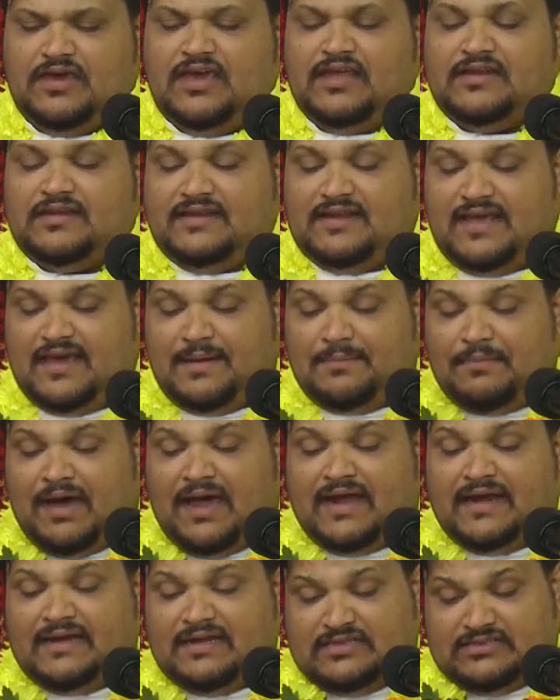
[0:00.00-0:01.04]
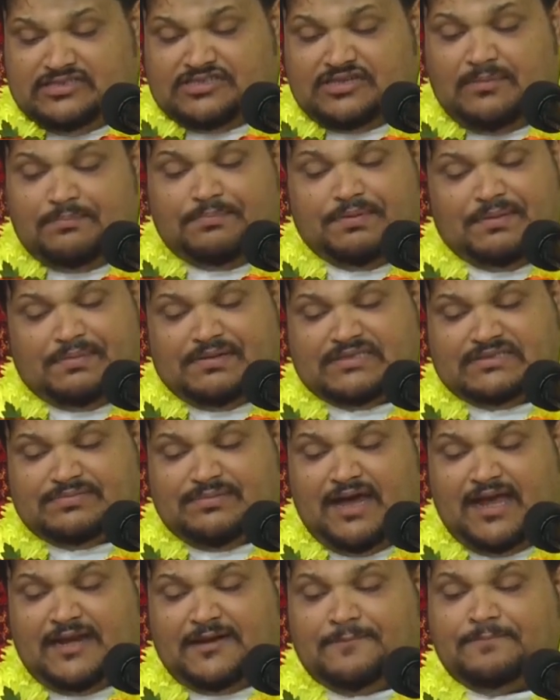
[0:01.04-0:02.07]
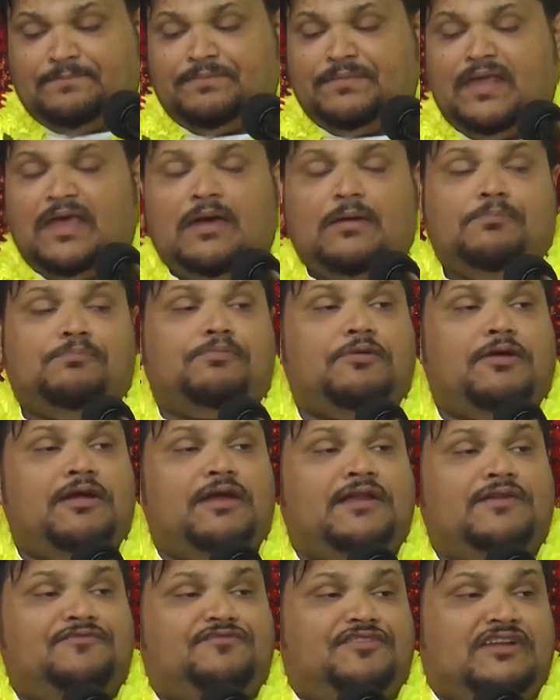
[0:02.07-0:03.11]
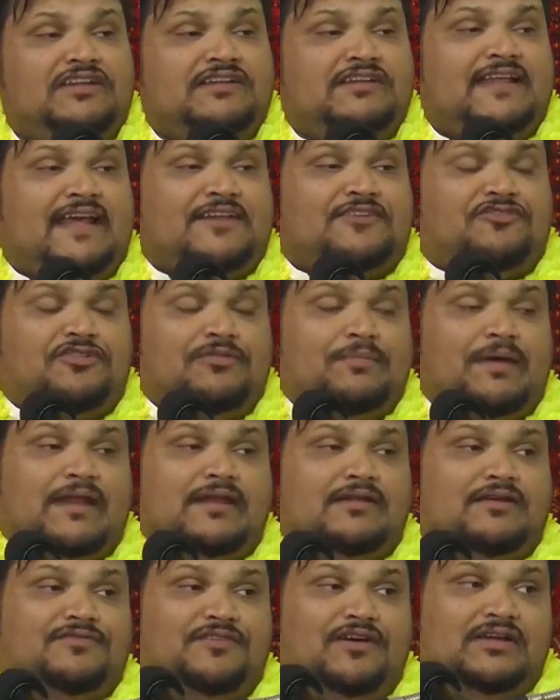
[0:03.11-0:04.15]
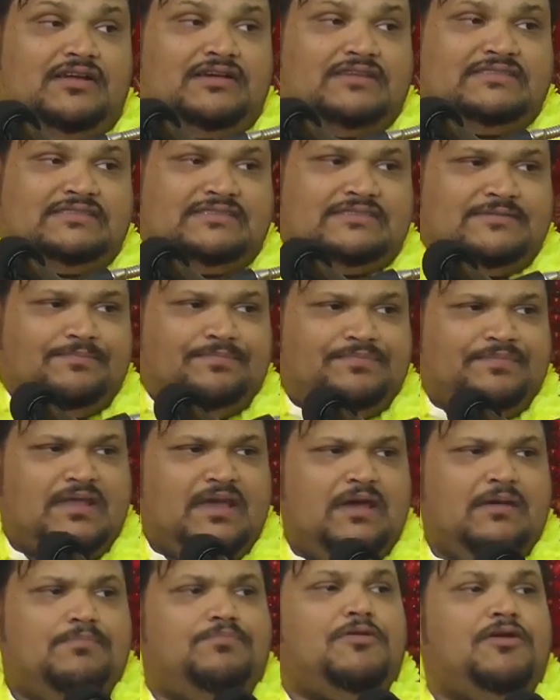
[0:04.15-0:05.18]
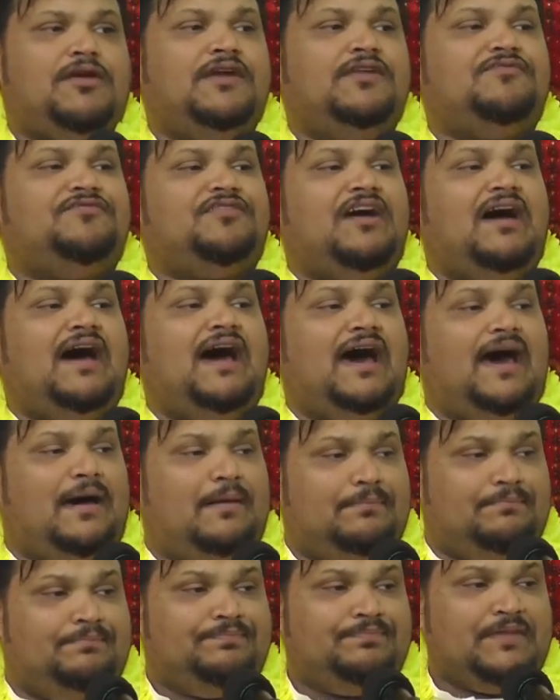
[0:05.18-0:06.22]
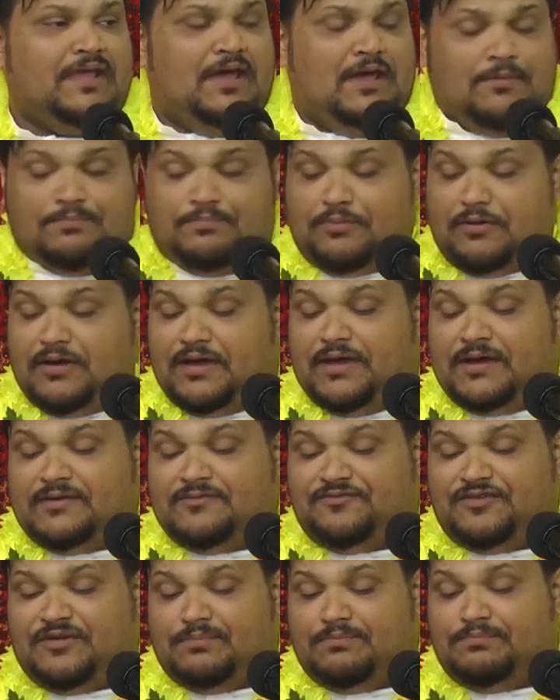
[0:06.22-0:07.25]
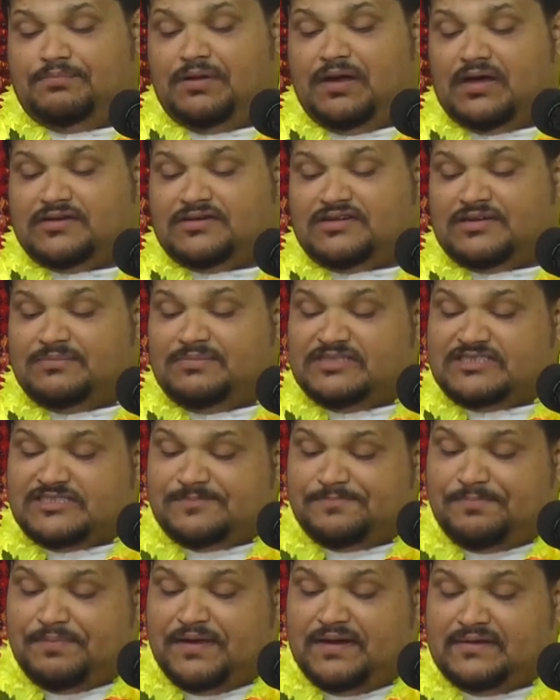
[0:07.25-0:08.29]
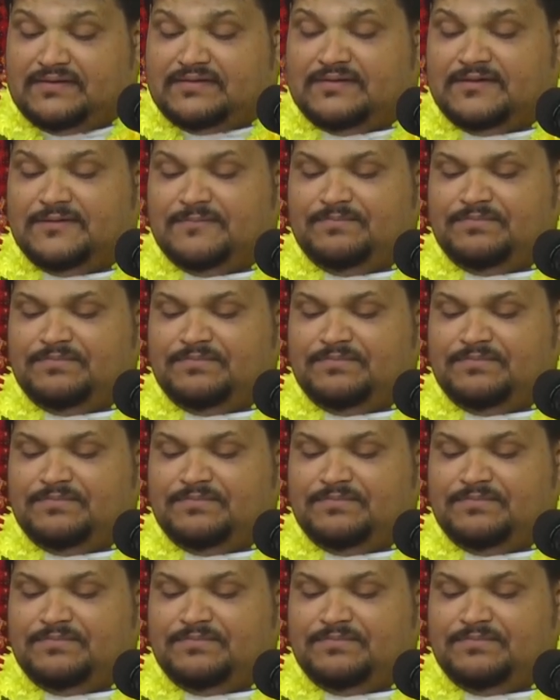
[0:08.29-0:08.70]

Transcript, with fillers: In their mind, in some people's mind, praying for the detriment of others, praying for harm, praying for blood to be spilled,